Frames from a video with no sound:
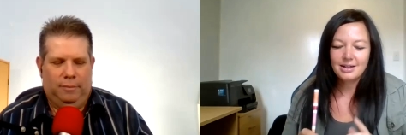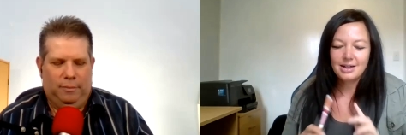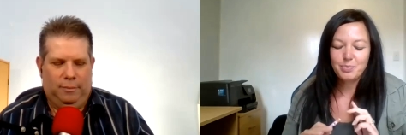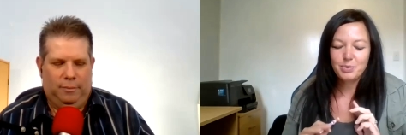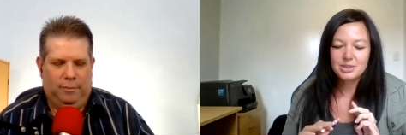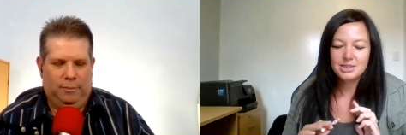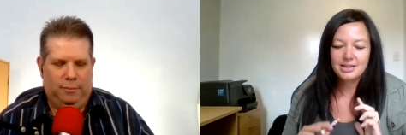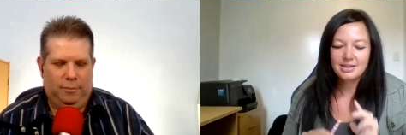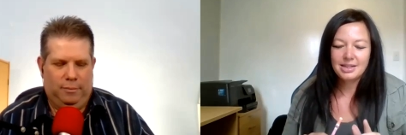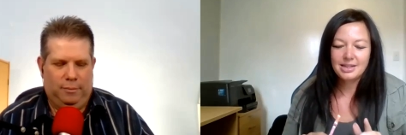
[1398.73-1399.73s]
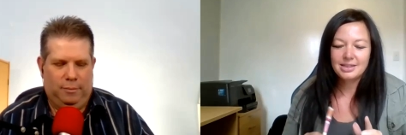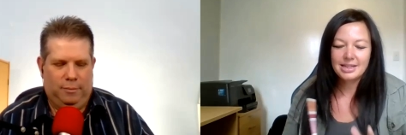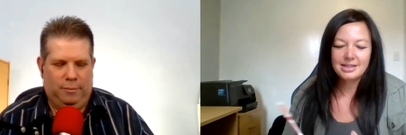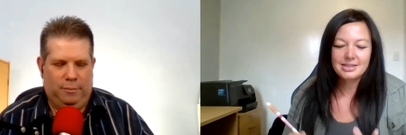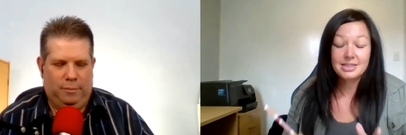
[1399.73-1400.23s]
Speaker 1: I personally think
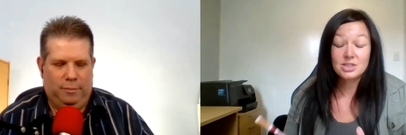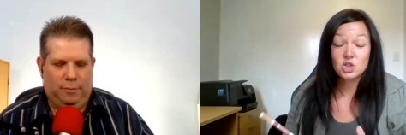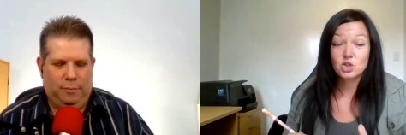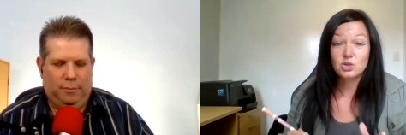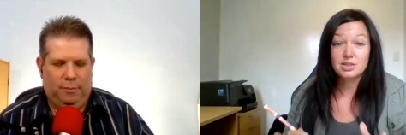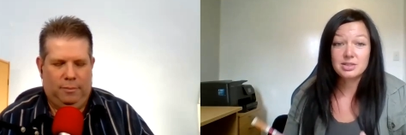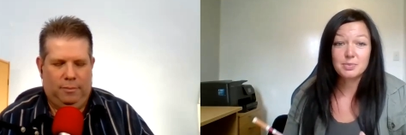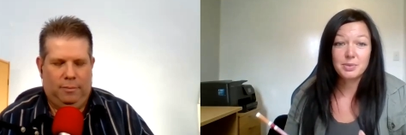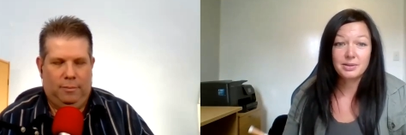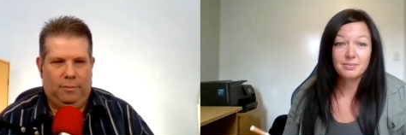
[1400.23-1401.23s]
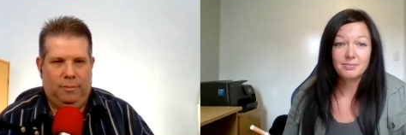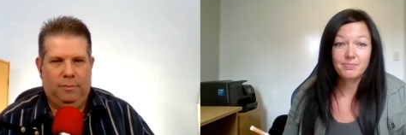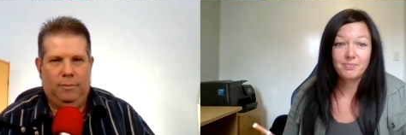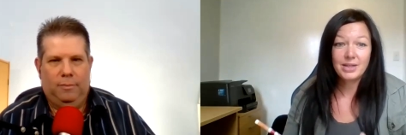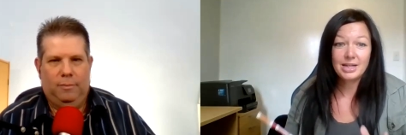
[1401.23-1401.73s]
that it teaches you discipline
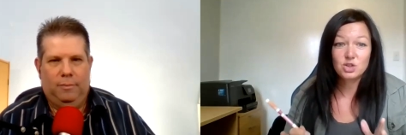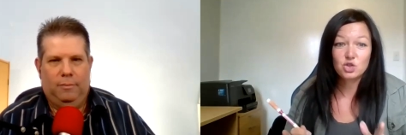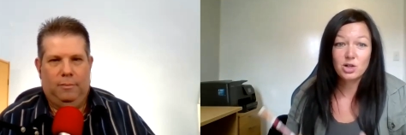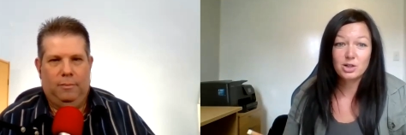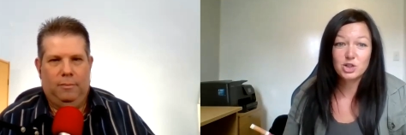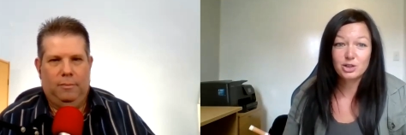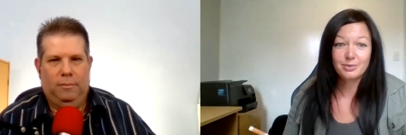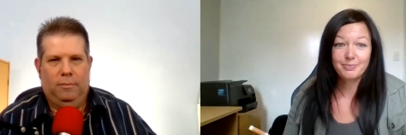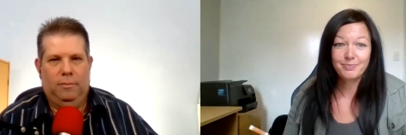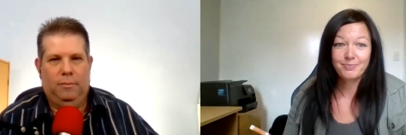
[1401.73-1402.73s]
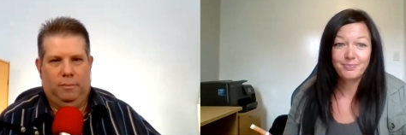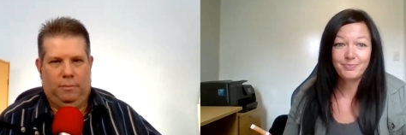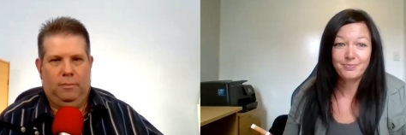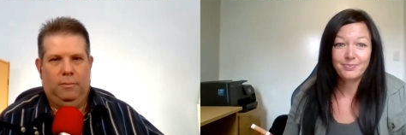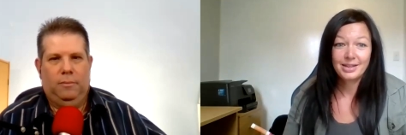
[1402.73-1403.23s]
and structure.
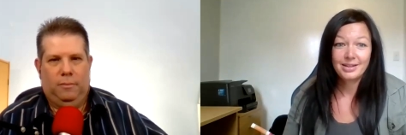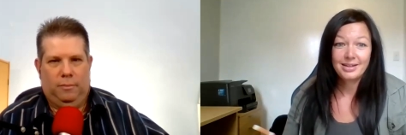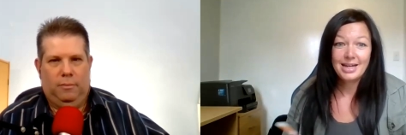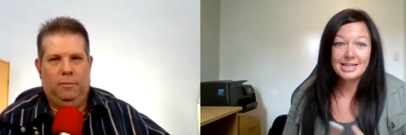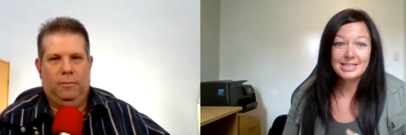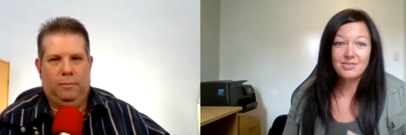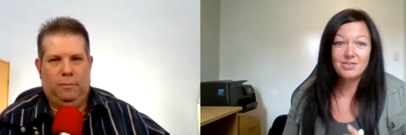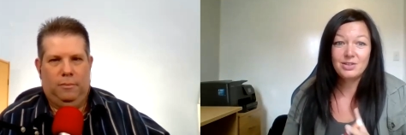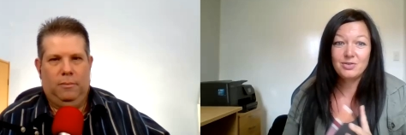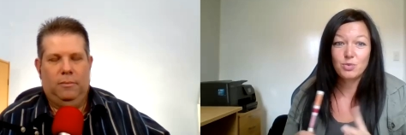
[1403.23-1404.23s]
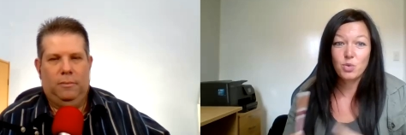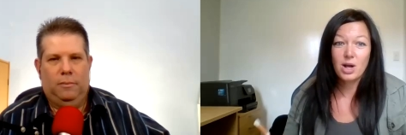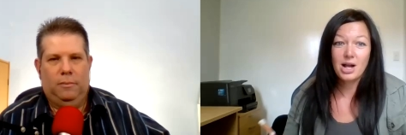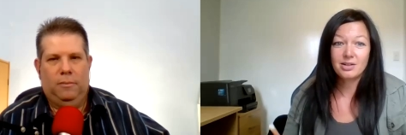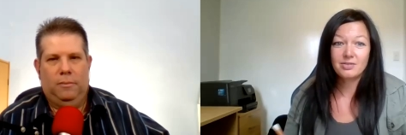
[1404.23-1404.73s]
And even if you walk
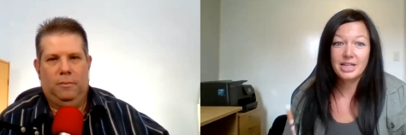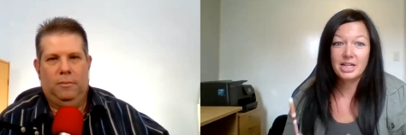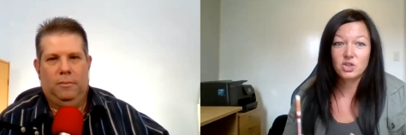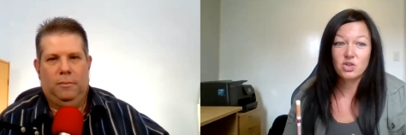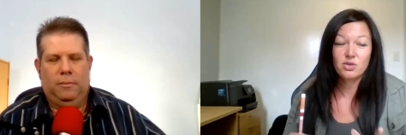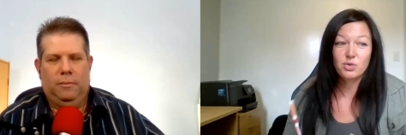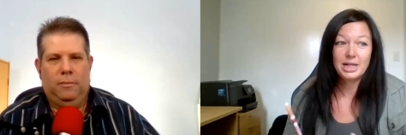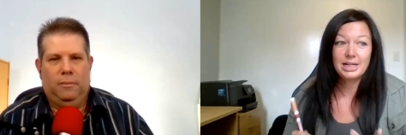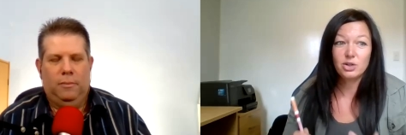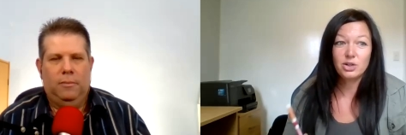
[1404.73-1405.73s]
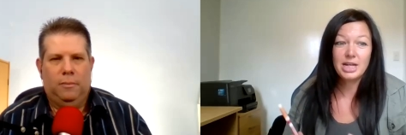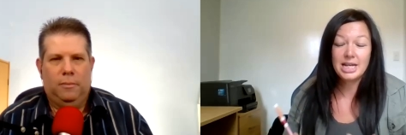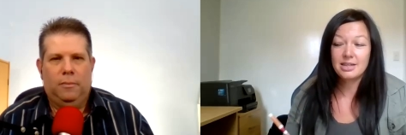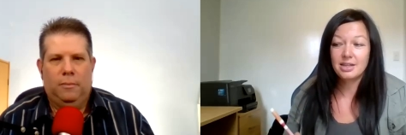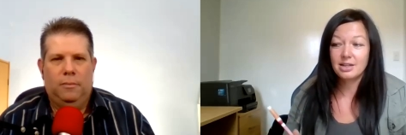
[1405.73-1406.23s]
out of there and you don't really learn
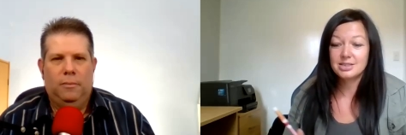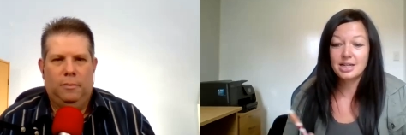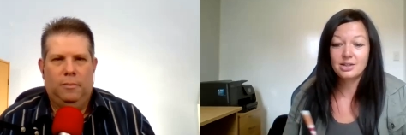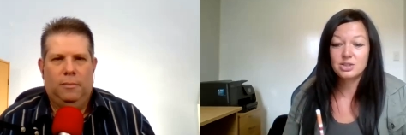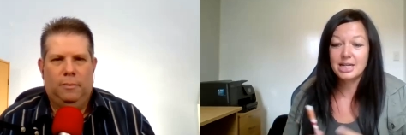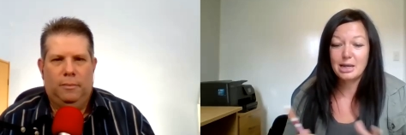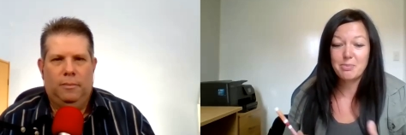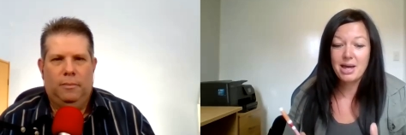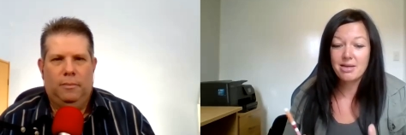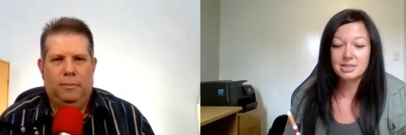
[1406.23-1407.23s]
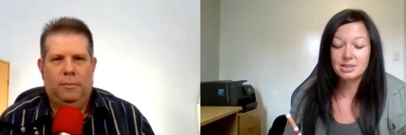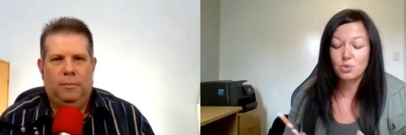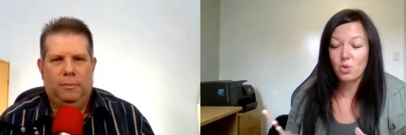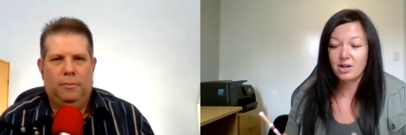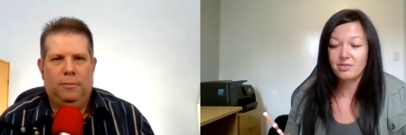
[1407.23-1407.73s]
anything, say you take maths and you
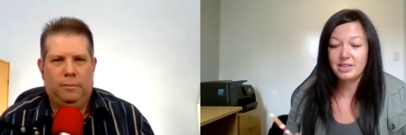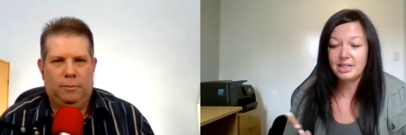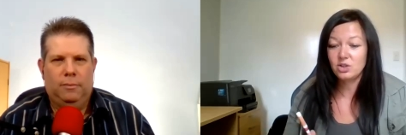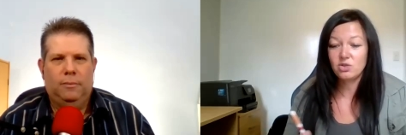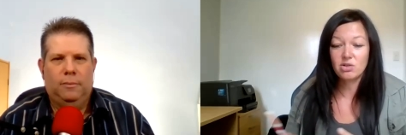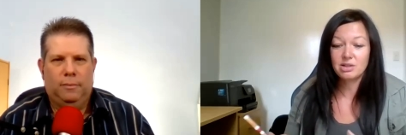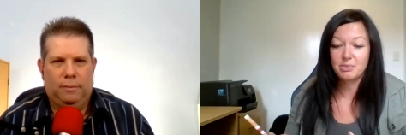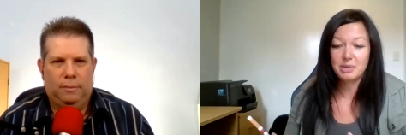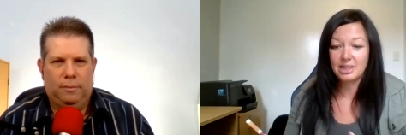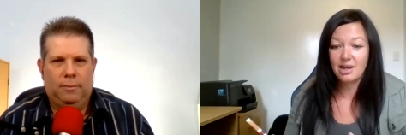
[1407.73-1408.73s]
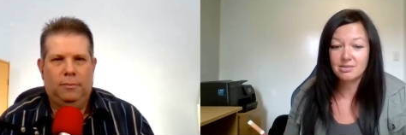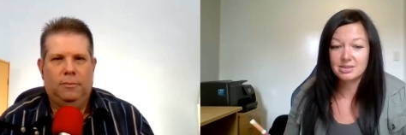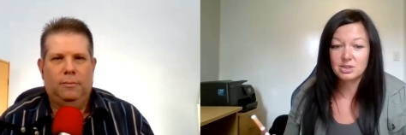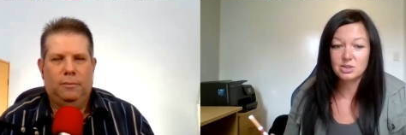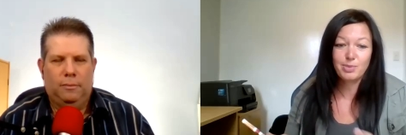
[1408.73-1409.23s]
walk out of there and you're not going to be an
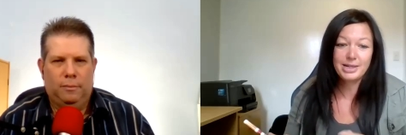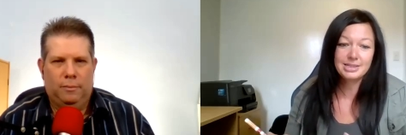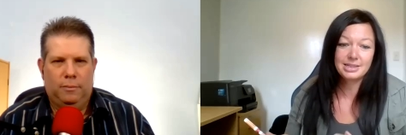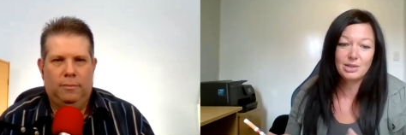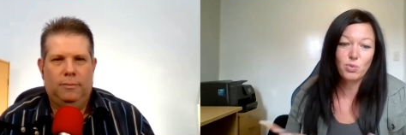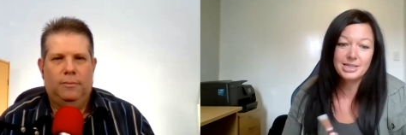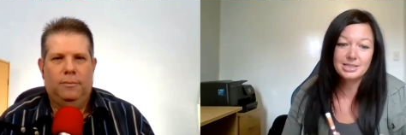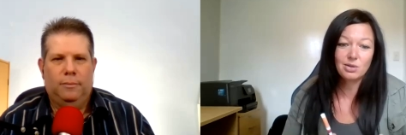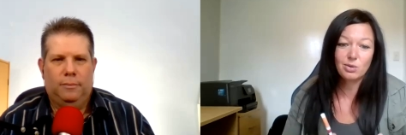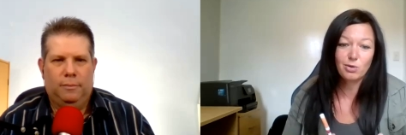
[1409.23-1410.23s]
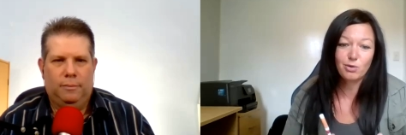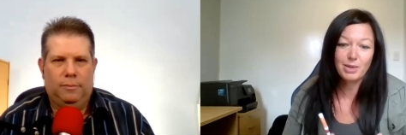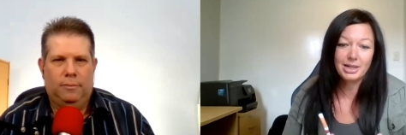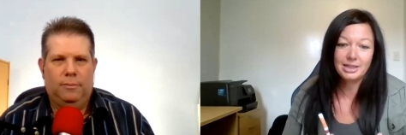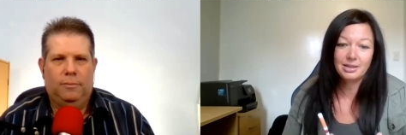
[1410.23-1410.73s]
accountant, you basically wasted a lot of
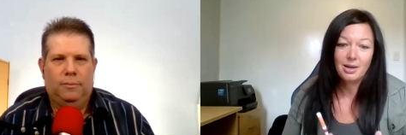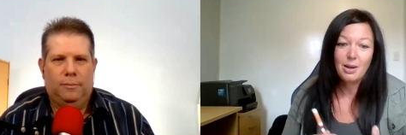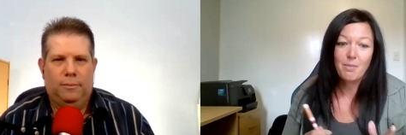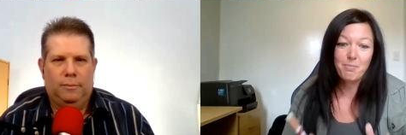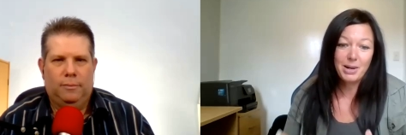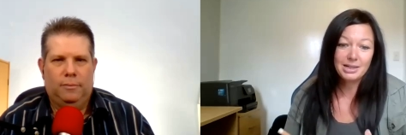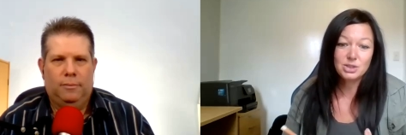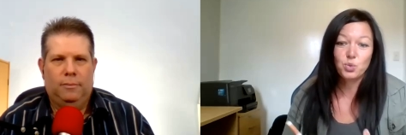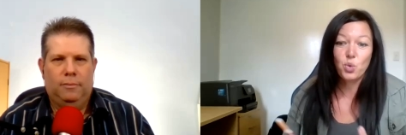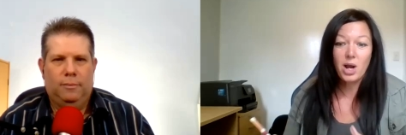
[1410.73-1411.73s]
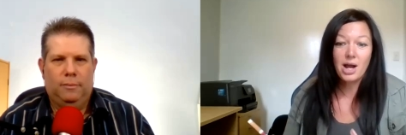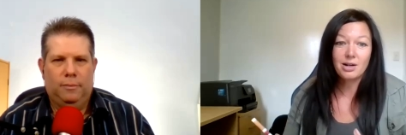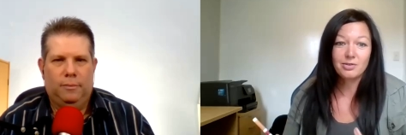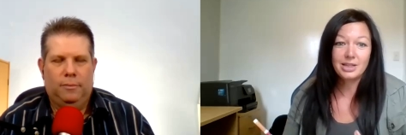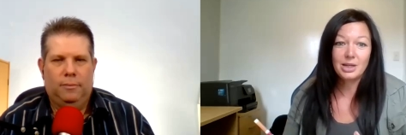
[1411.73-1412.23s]
money, but you walk out
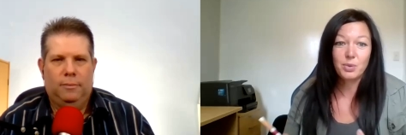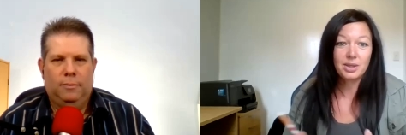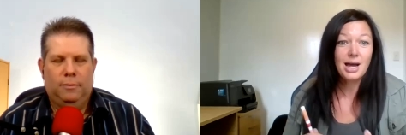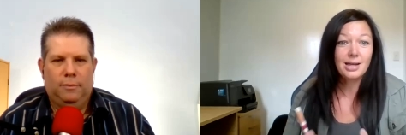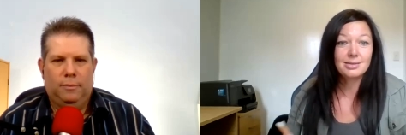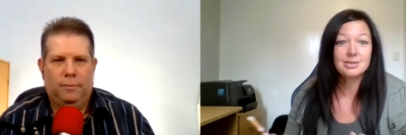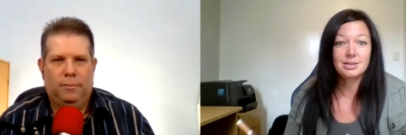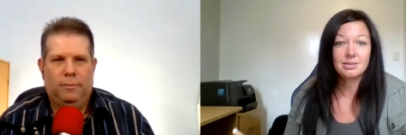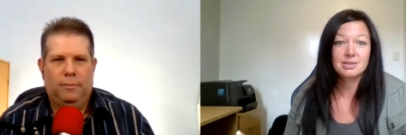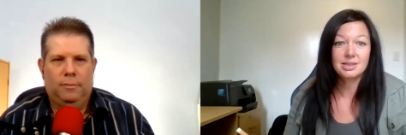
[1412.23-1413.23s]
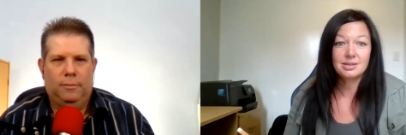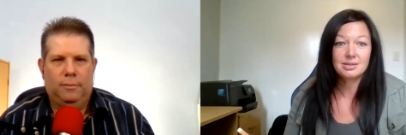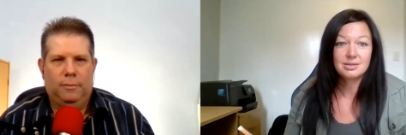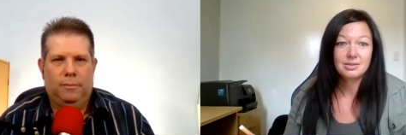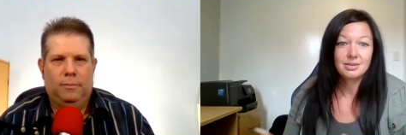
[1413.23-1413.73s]
of there with other skill
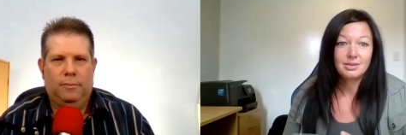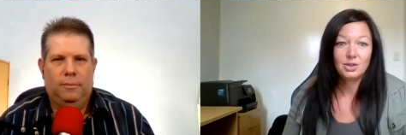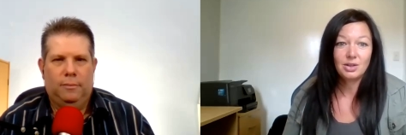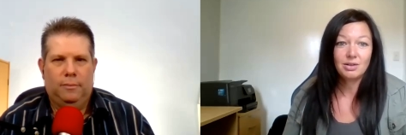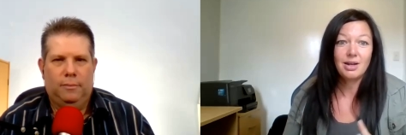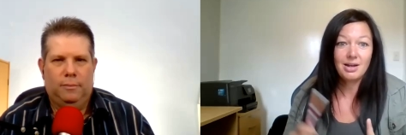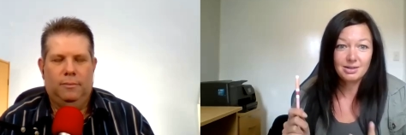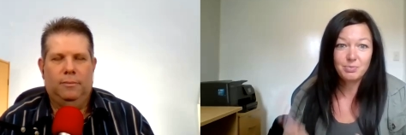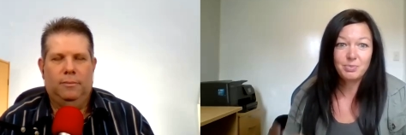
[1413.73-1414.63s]
sets, you know, mm-hmm. like